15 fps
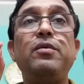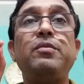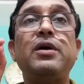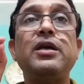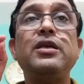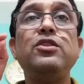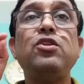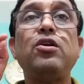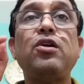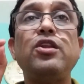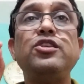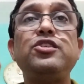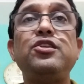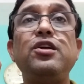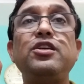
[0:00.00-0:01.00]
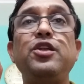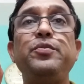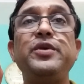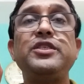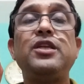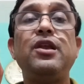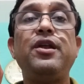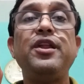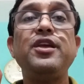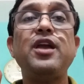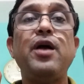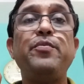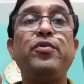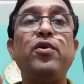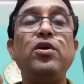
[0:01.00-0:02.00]
in the constructivist learning
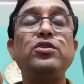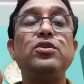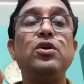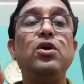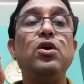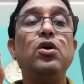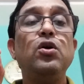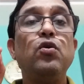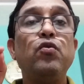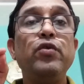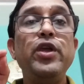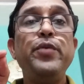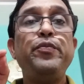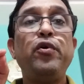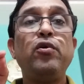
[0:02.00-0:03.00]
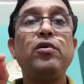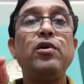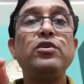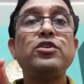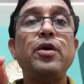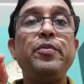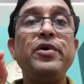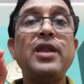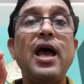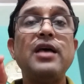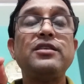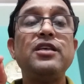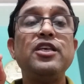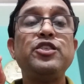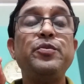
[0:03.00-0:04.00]
approach, we focus upon
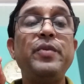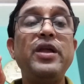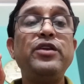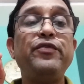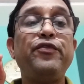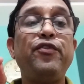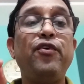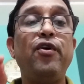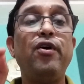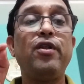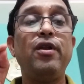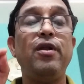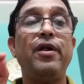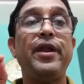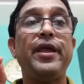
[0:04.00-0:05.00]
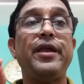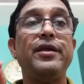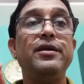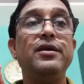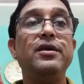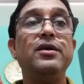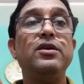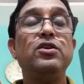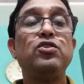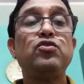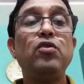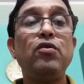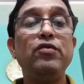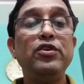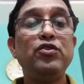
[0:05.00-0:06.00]
assessment for learning.
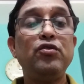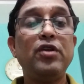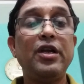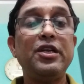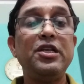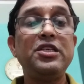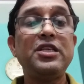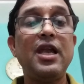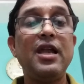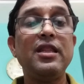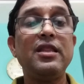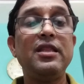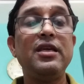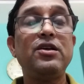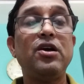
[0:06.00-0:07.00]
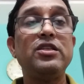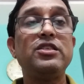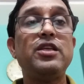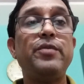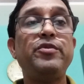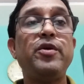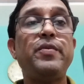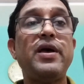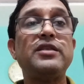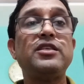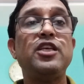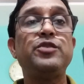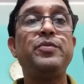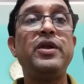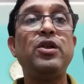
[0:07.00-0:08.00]
So we should understand the concept of
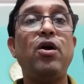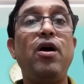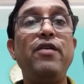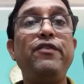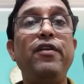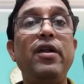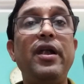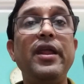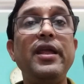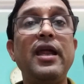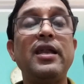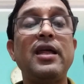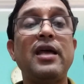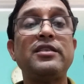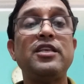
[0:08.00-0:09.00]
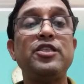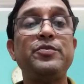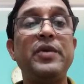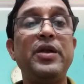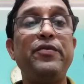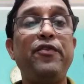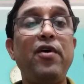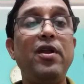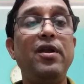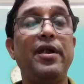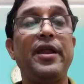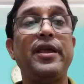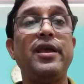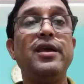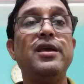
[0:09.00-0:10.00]
assessment of learning and assessment for
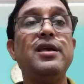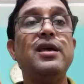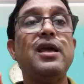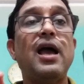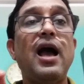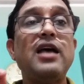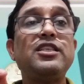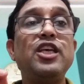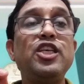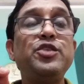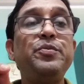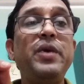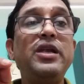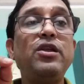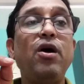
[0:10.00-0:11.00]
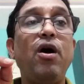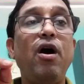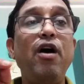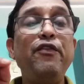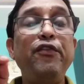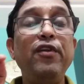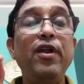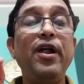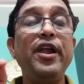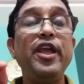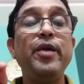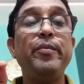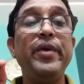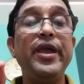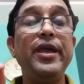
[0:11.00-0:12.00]
learning. Assessment of
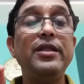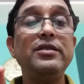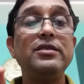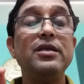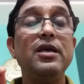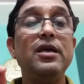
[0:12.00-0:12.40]
learning means